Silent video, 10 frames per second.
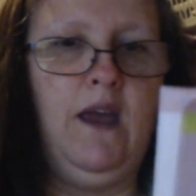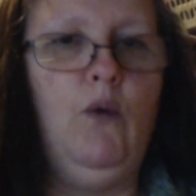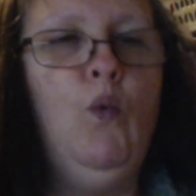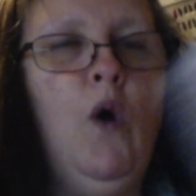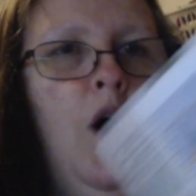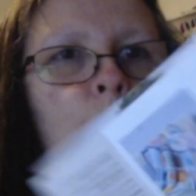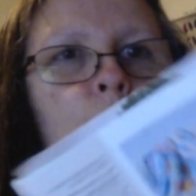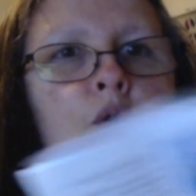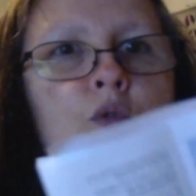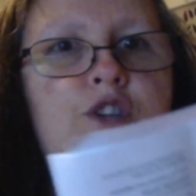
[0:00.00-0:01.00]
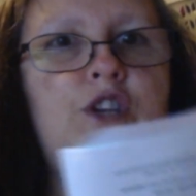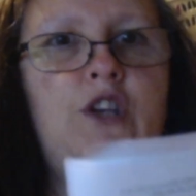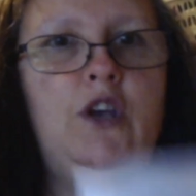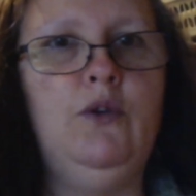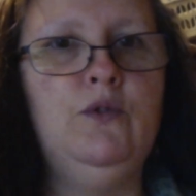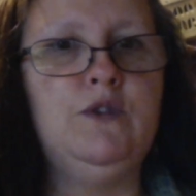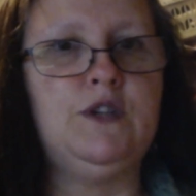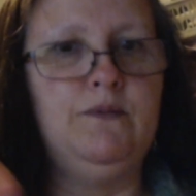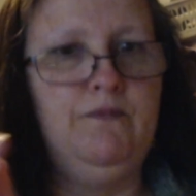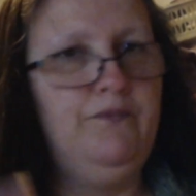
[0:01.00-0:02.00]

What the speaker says: what wool to use.